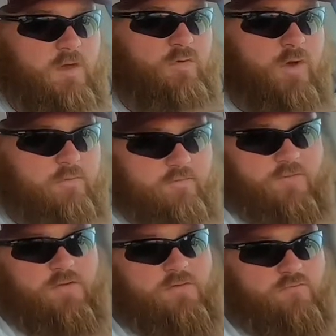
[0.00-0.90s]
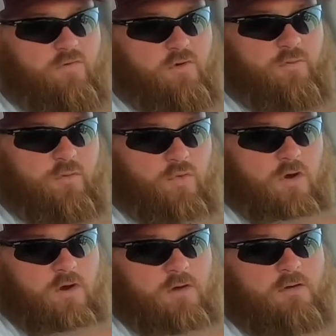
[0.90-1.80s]
quick review of where we
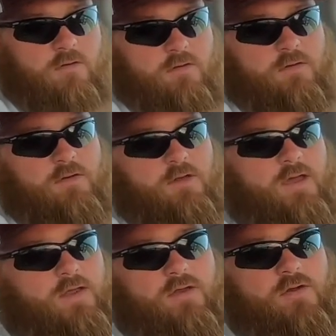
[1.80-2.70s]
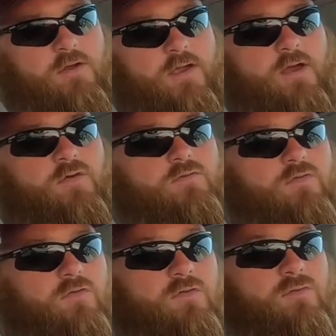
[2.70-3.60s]
were a year ago
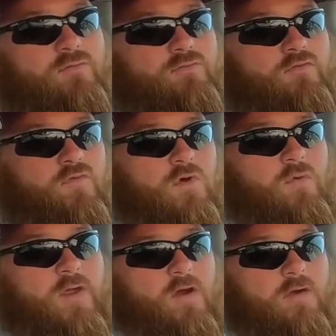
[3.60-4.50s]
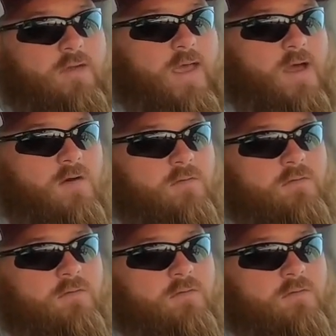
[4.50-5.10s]
to where we are now.